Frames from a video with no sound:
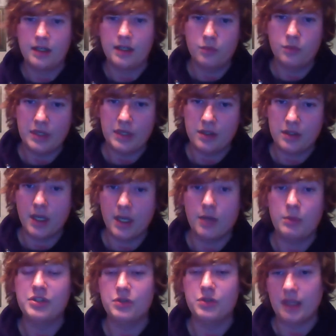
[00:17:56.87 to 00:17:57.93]
which, uh,
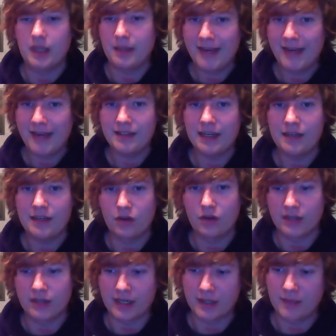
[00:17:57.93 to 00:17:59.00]
which was a main Taedong
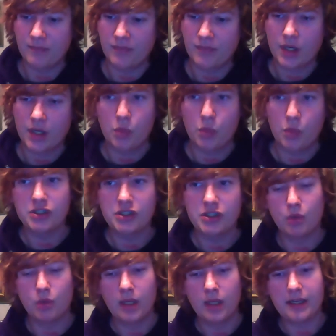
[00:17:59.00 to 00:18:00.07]
Gang, which is
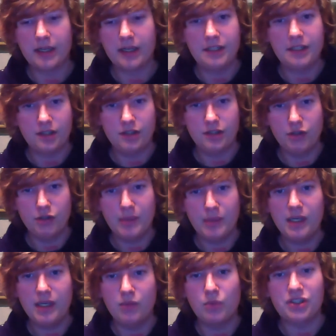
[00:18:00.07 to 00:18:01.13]
more like an Eastern
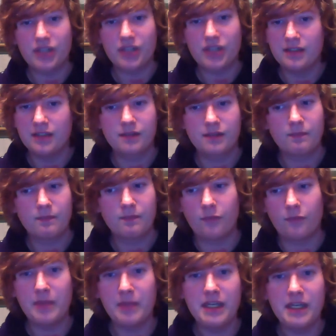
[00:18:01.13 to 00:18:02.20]
European, which tastes for
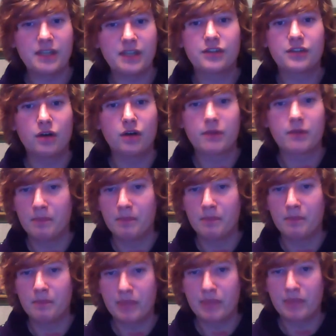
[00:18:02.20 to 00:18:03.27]
me has tastes got
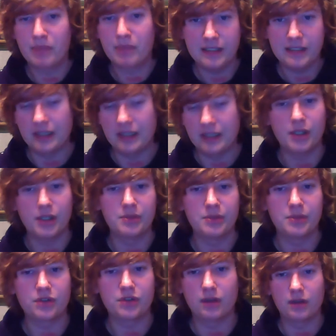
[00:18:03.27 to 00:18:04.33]
completely different in
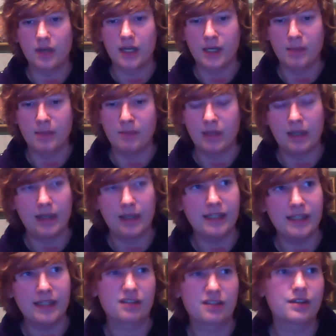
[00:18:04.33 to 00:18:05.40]
terms got um,
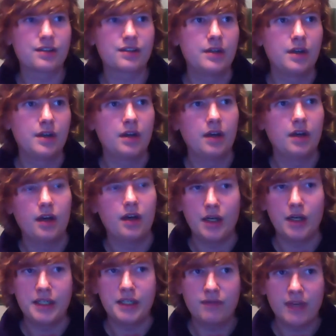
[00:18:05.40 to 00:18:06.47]
less
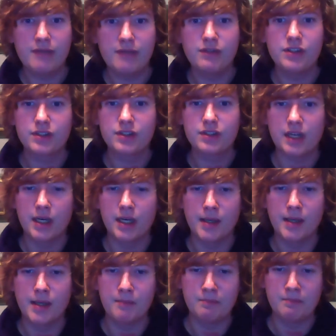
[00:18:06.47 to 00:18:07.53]
honey flavors
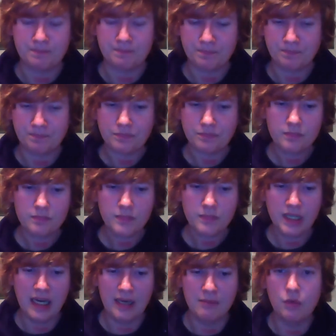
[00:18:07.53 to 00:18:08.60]
um,
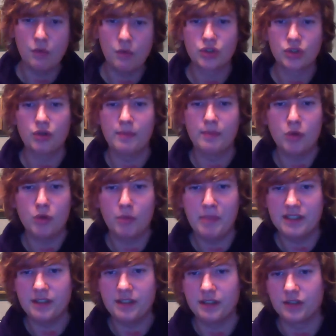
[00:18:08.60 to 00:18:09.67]
and also a bit more
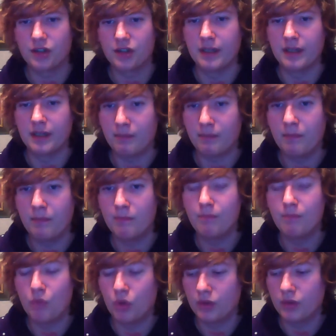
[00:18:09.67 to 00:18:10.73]
bitterness on it,
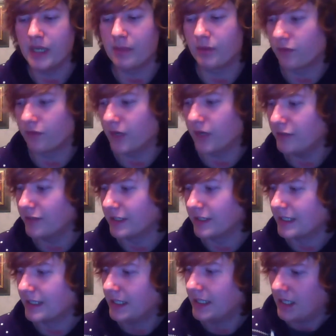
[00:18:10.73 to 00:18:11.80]
more depth of flavor.
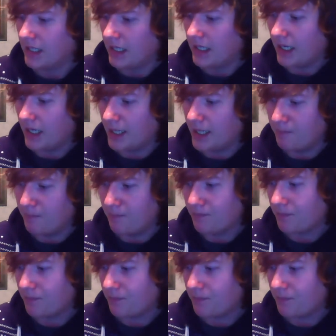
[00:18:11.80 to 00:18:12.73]
Um,